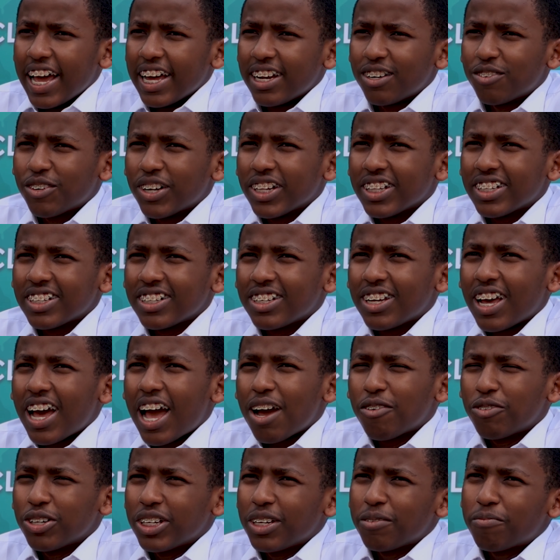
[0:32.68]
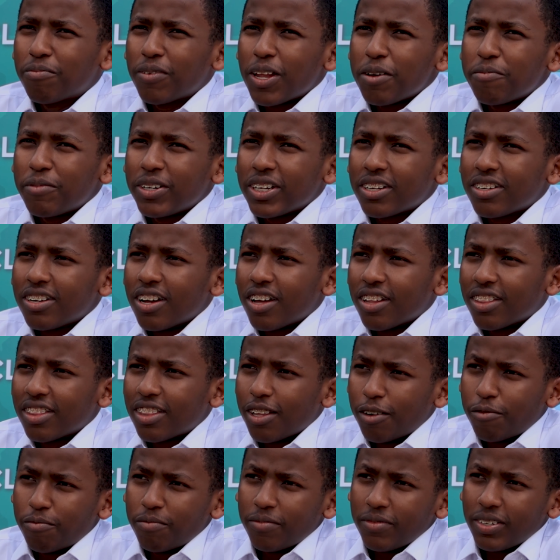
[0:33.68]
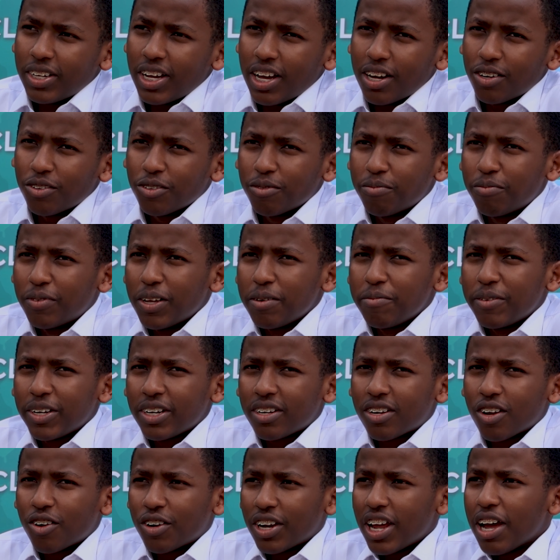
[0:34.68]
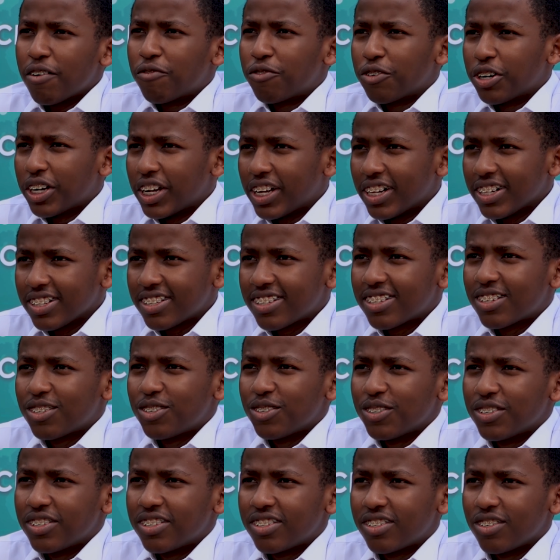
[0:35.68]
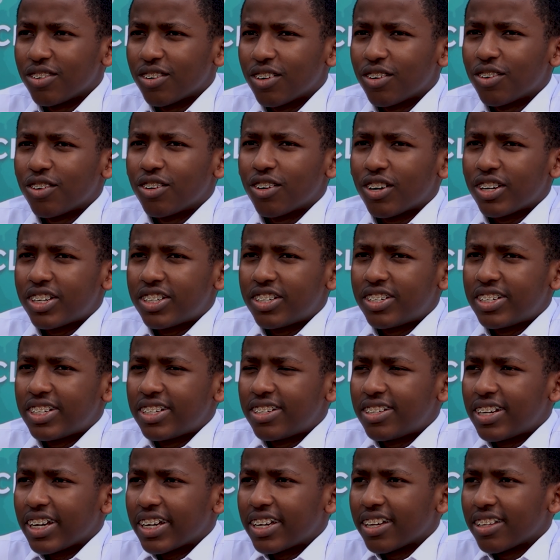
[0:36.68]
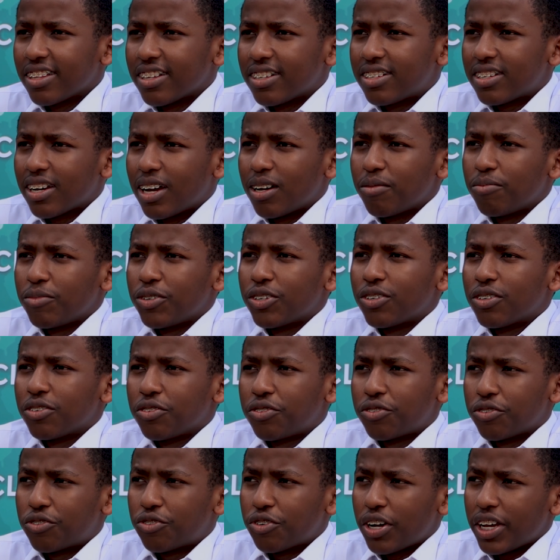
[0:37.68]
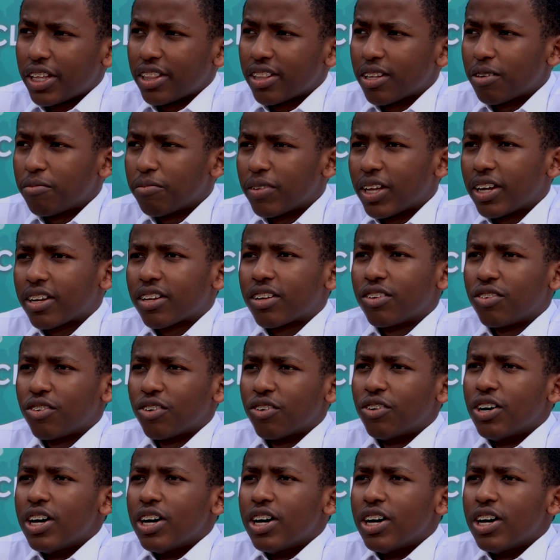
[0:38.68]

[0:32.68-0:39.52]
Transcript: And well, I wouldn't blame it on them. I will blame it on everyone else who's you know not taking the time you know to train them that you